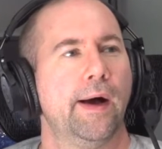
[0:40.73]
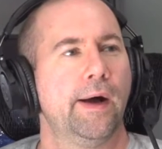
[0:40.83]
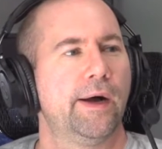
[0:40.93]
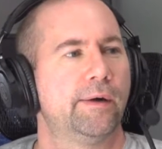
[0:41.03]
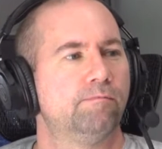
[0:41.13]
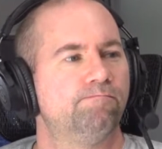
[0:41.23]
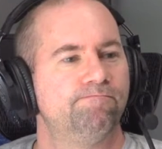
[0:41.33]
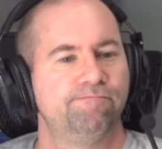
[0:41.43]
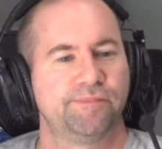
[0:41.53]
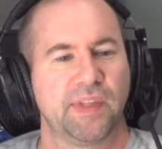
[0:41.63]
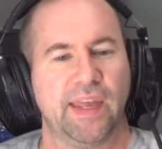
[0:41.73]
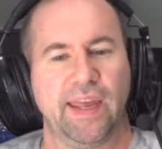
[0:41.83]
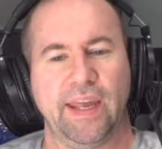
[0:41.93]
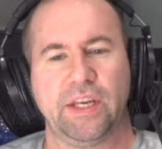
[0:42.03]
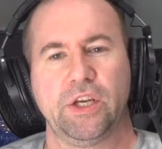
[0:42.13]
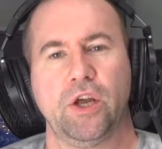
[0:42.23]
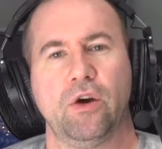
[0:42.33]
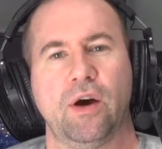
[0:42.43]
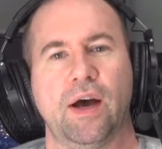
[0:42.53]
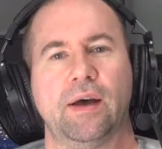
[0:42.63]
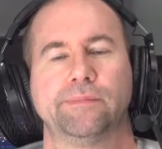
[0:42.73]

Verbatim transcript: And you know,